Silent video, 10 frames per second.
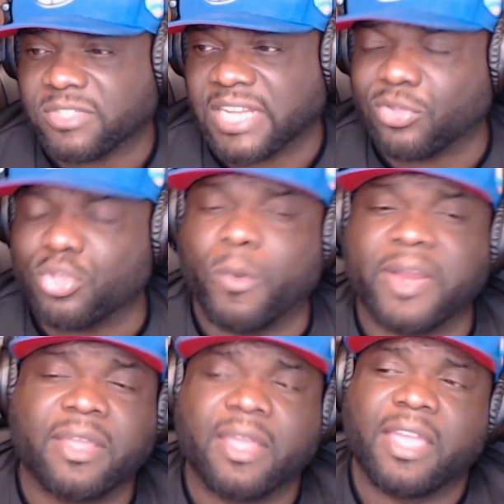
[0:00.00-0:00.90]
Like,
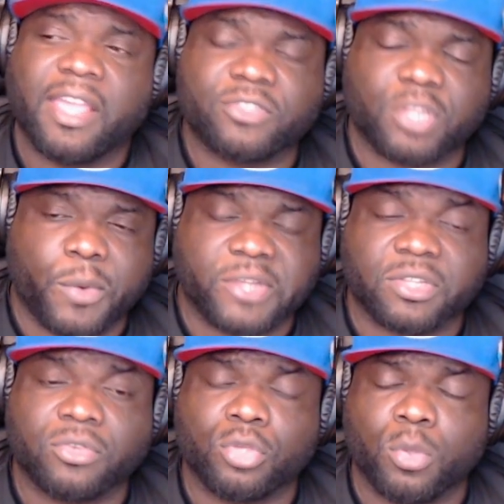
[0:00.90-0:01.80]
here's the
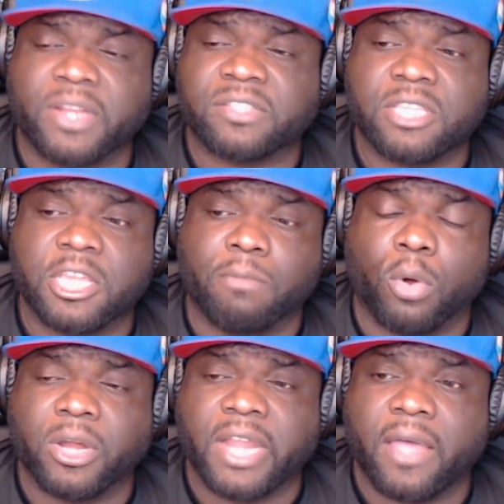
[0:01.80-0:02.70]
question. Do you want to see it
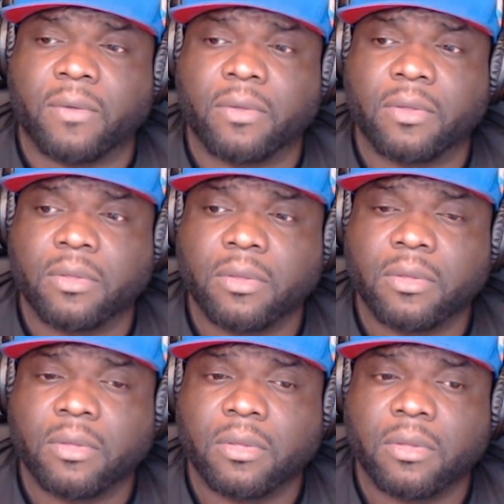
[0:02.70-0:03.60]
more now?
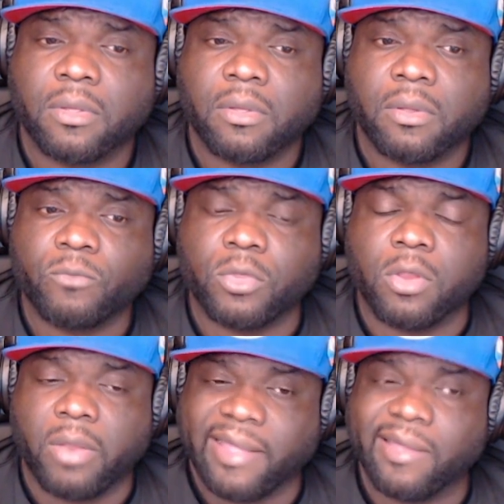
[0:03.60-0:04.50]
Now
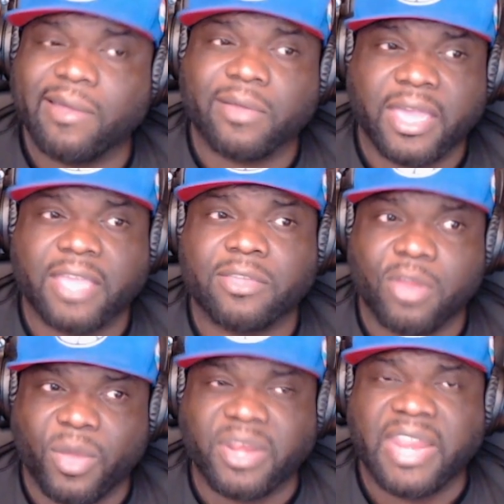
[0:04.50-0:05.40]

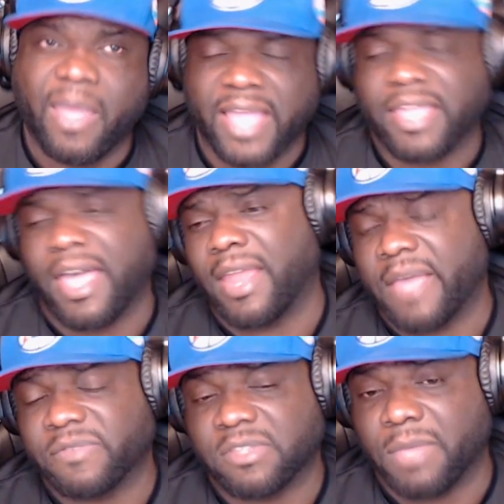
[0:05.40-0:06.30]
I kind of
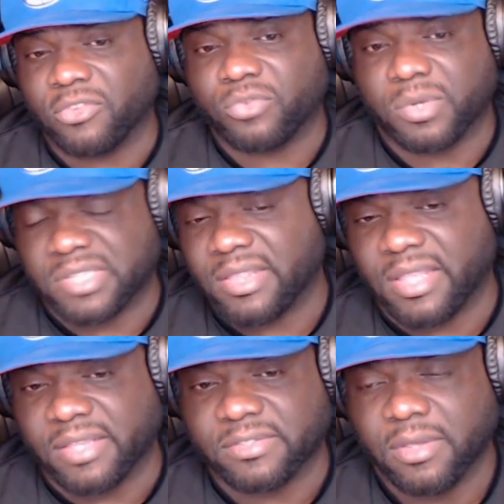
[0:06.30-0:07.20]
have some interest in this.